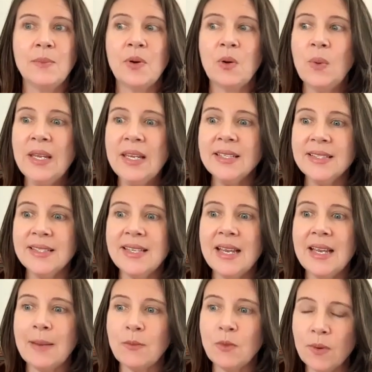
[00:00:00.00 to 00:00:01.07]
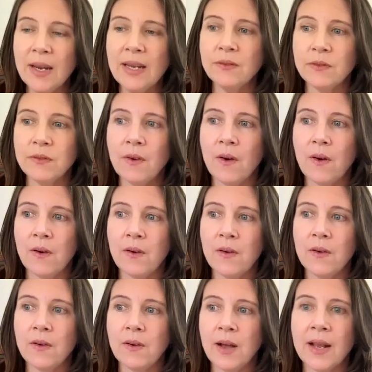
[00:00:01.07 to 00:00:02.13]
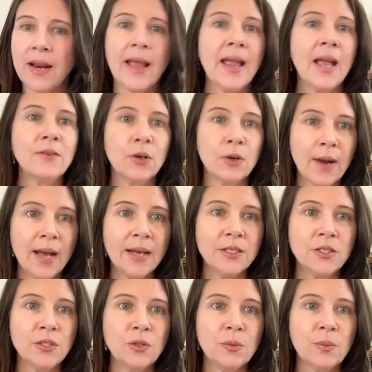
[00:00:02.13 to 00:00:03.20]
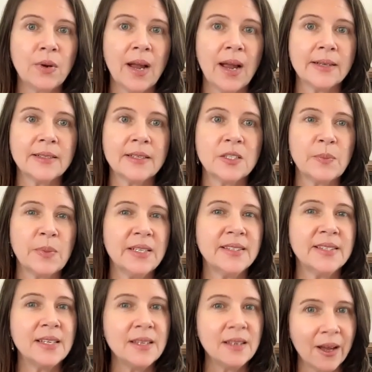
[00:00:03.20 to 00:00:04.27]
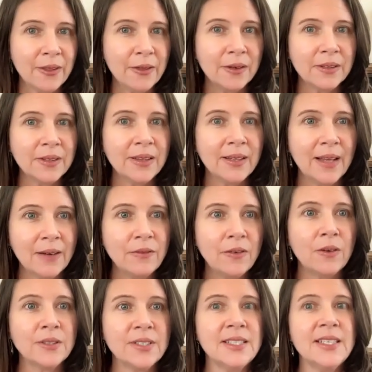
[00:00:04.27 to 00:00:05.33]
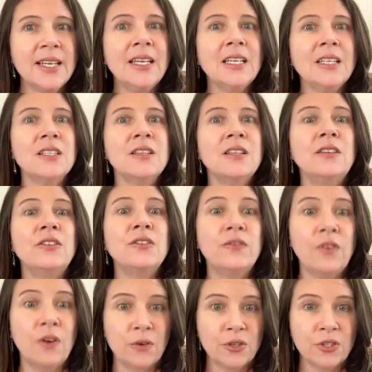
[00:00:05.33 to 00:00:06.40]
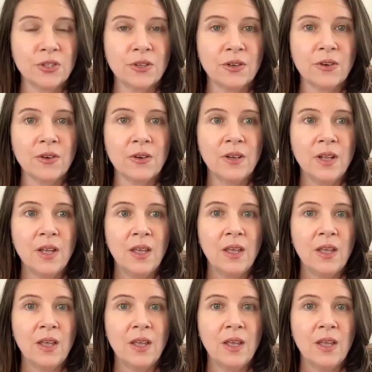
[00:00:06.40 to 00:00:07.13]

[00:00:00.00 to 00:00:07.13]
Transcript: but we can say, I'm grateful and I have a gratitude practice, but it's another level to take it to the devotional